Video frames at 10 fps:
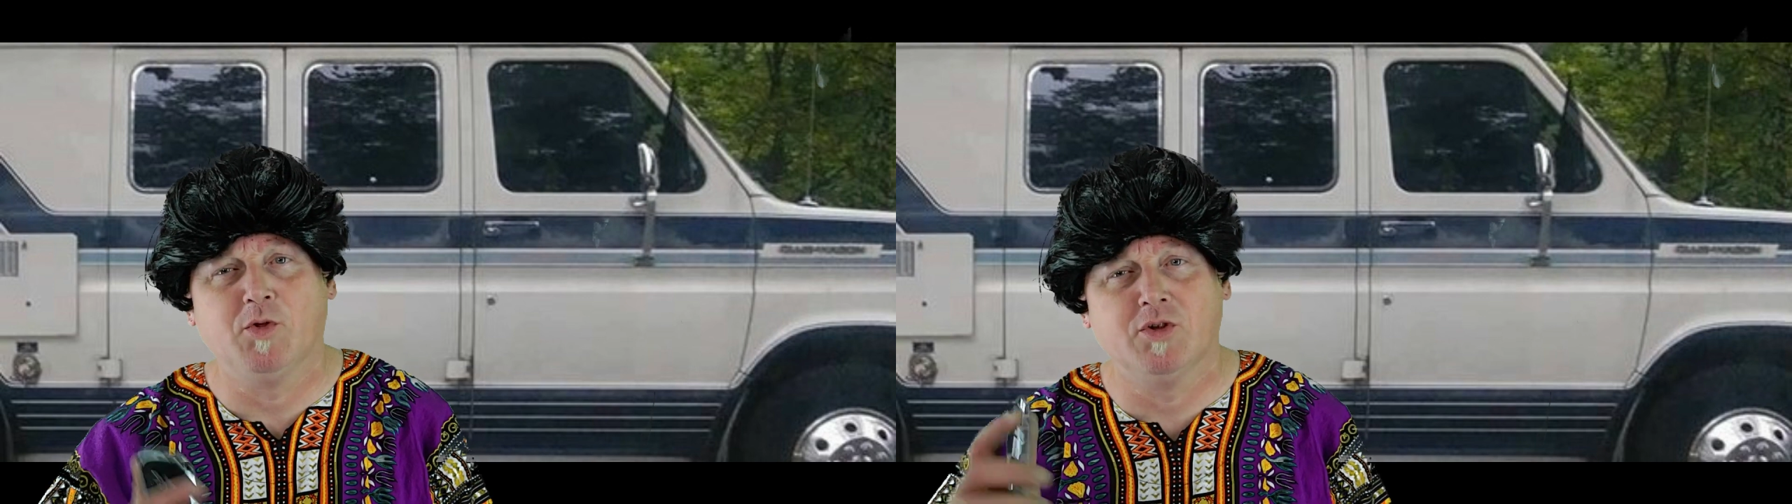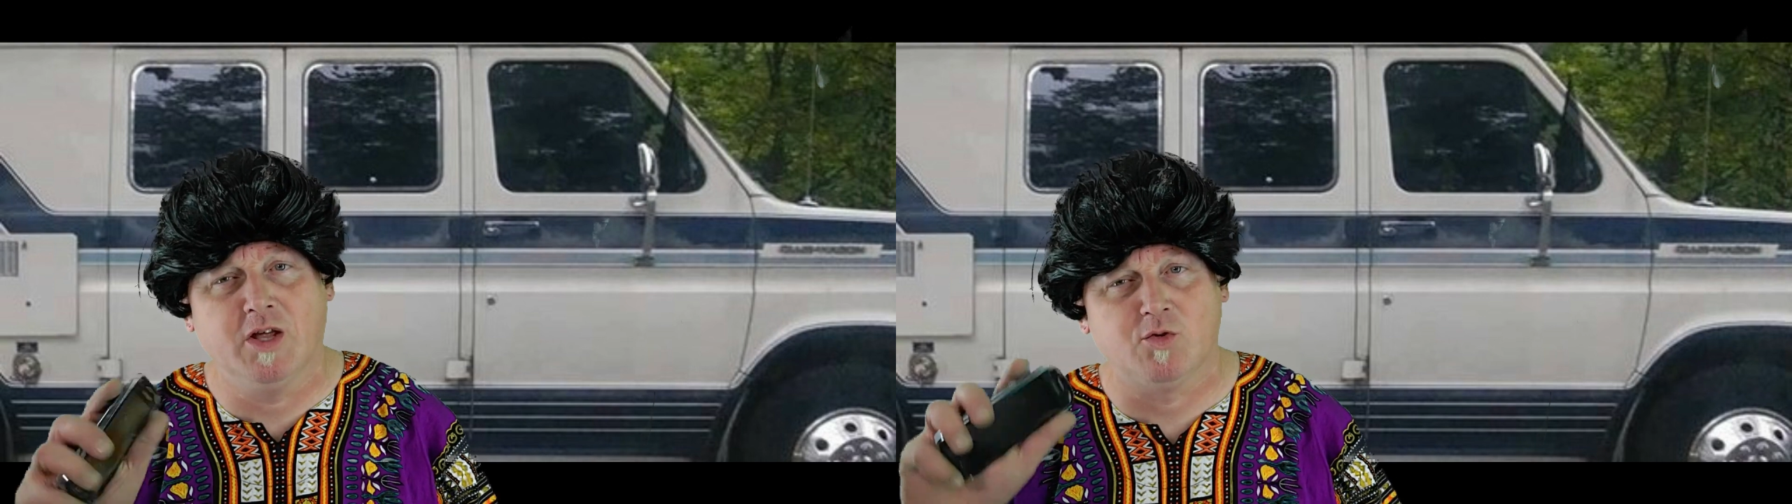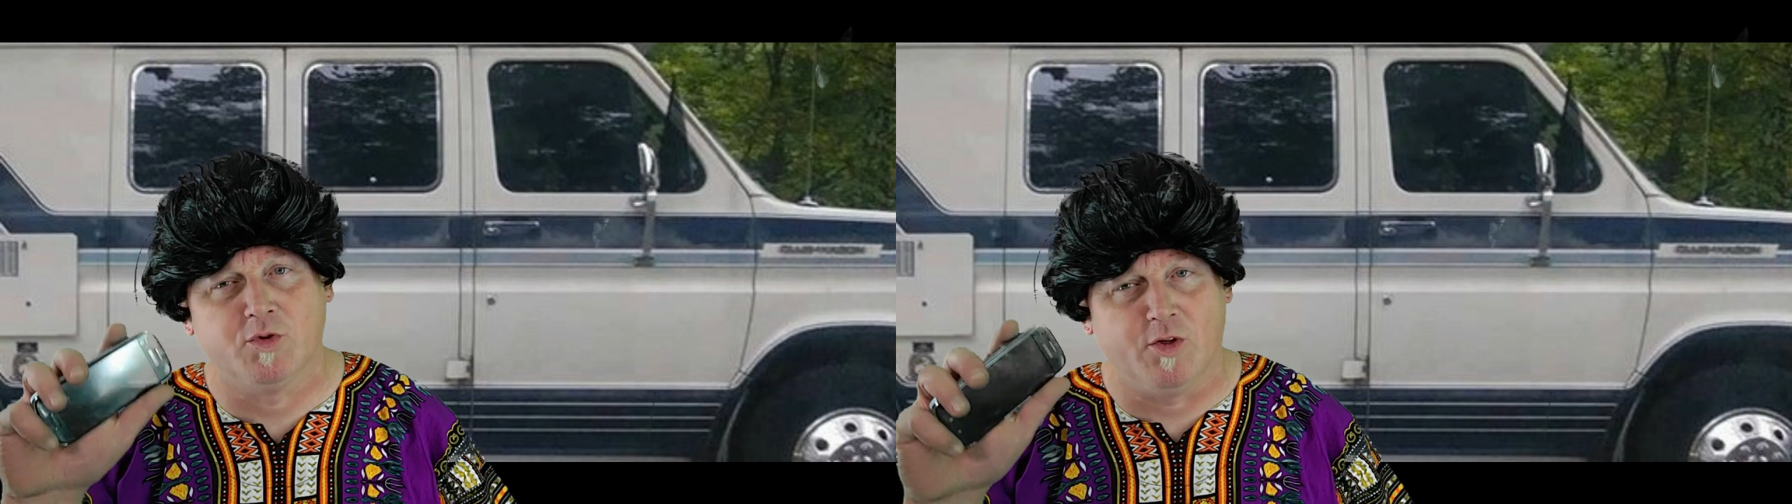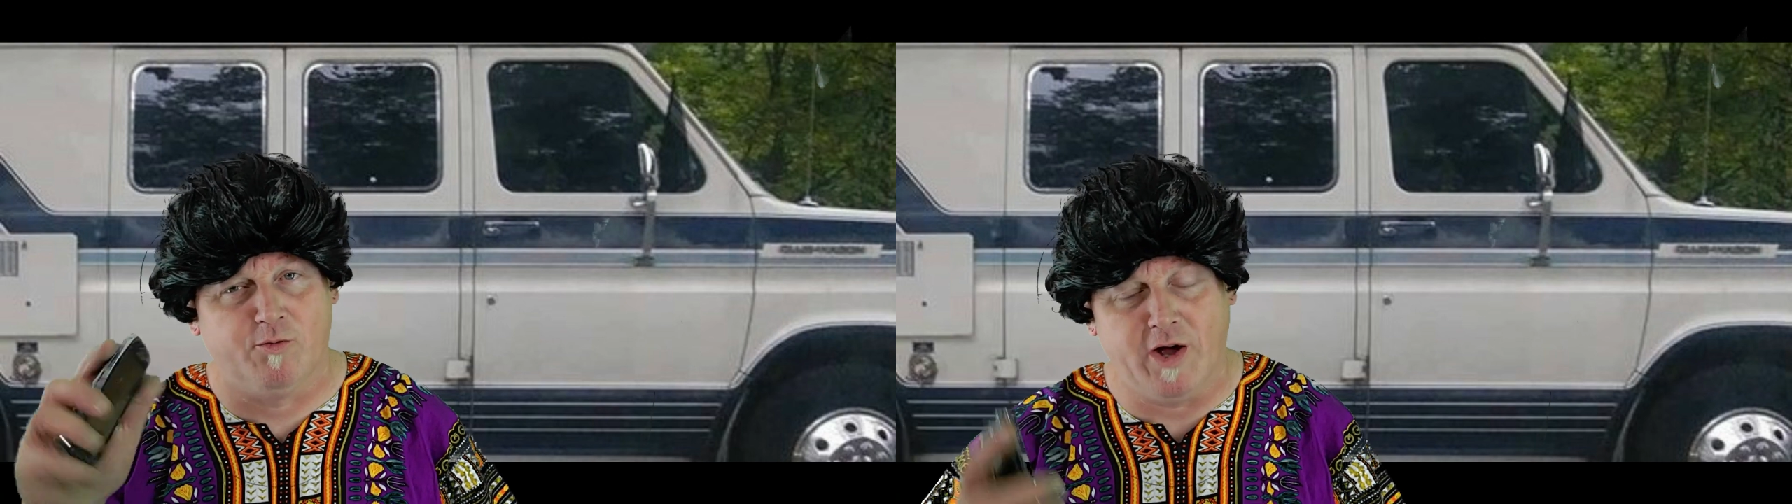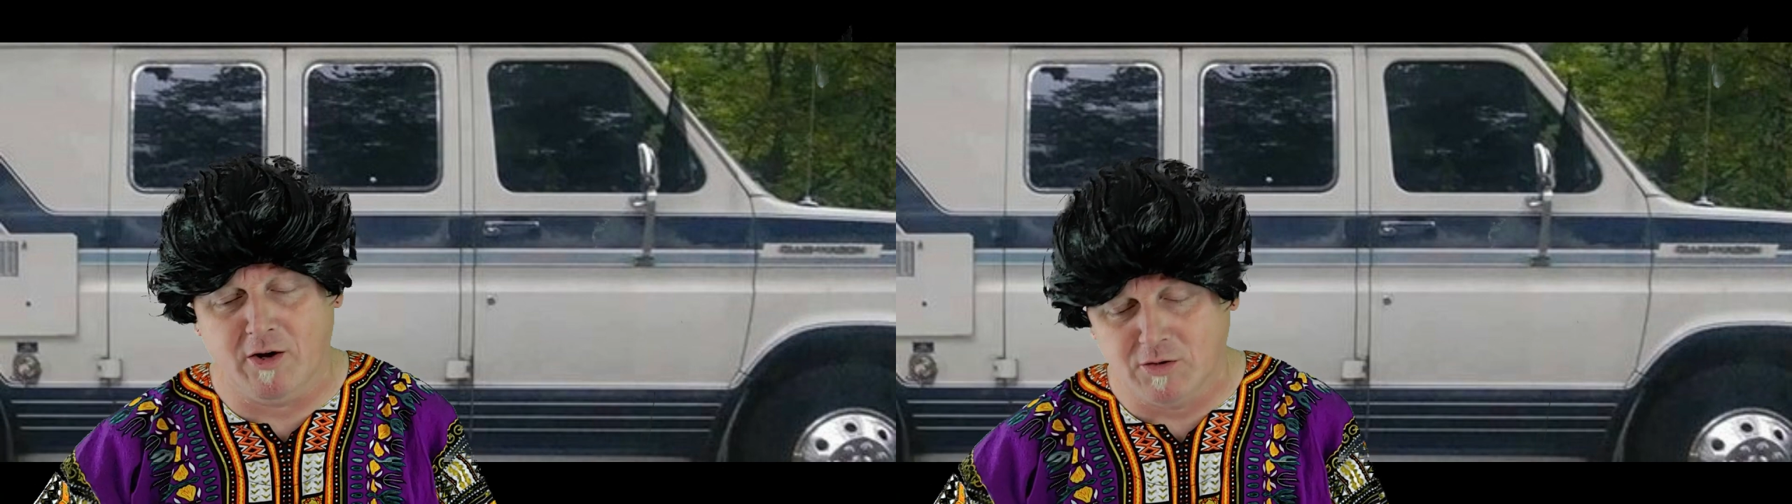to date with the
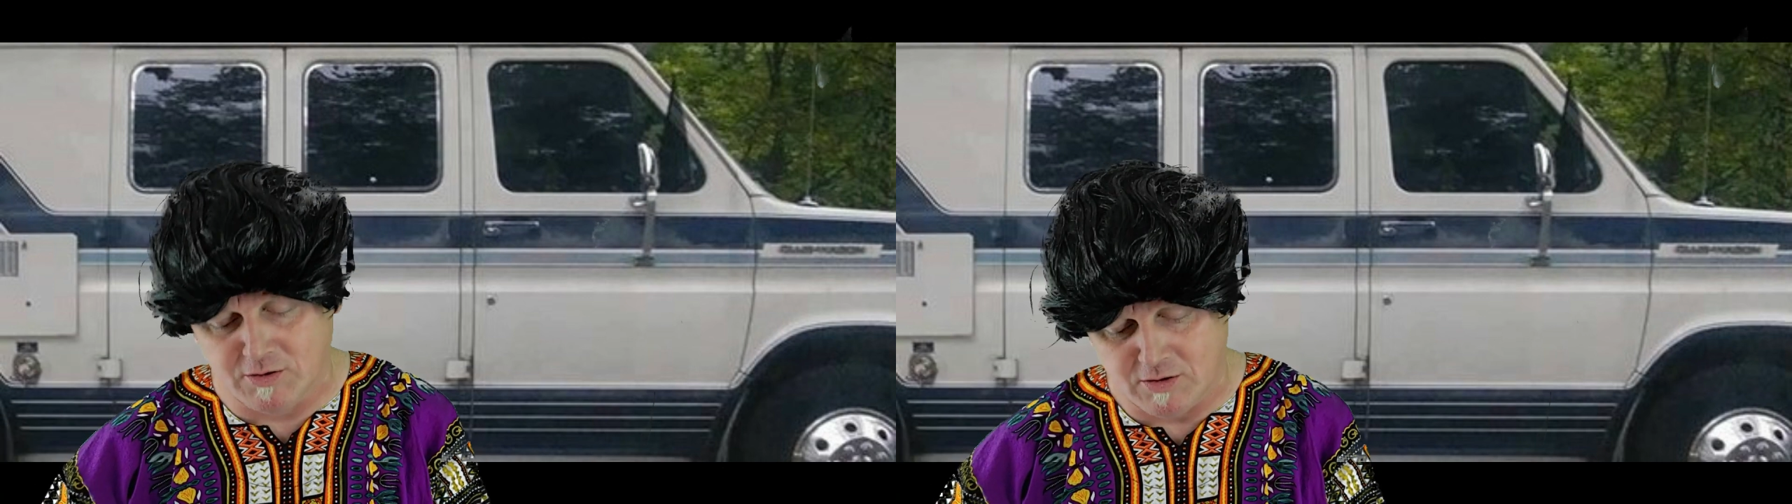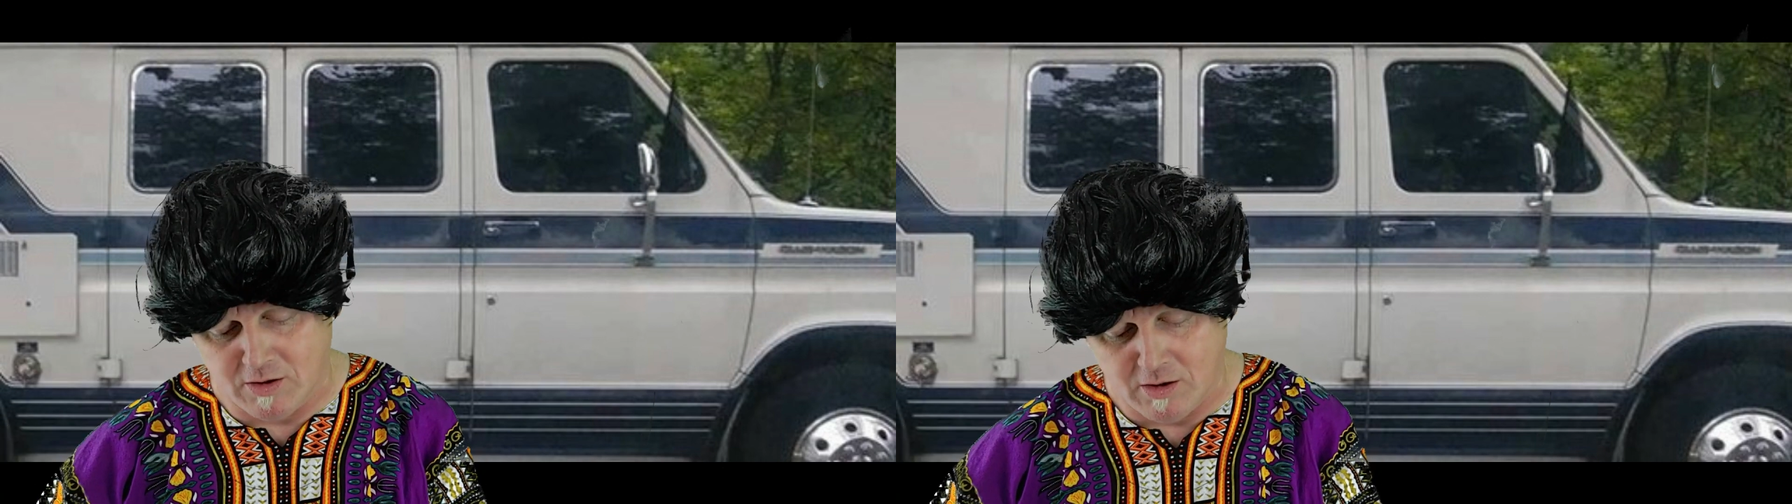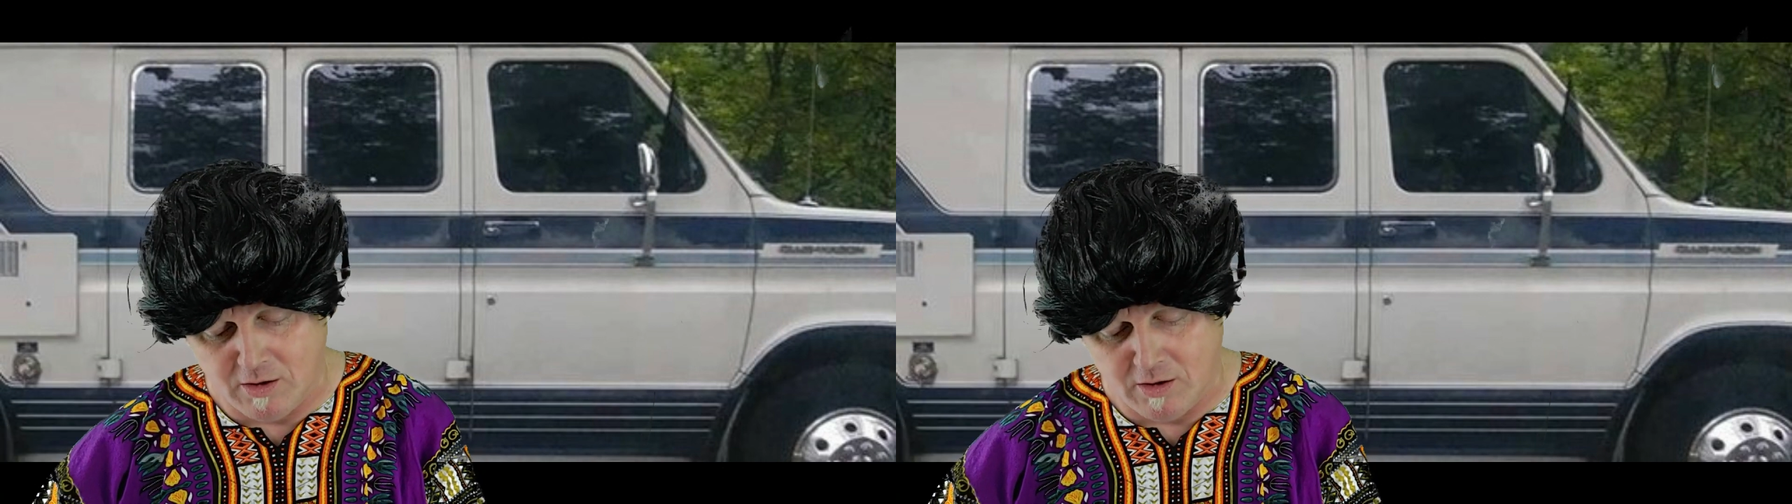fires.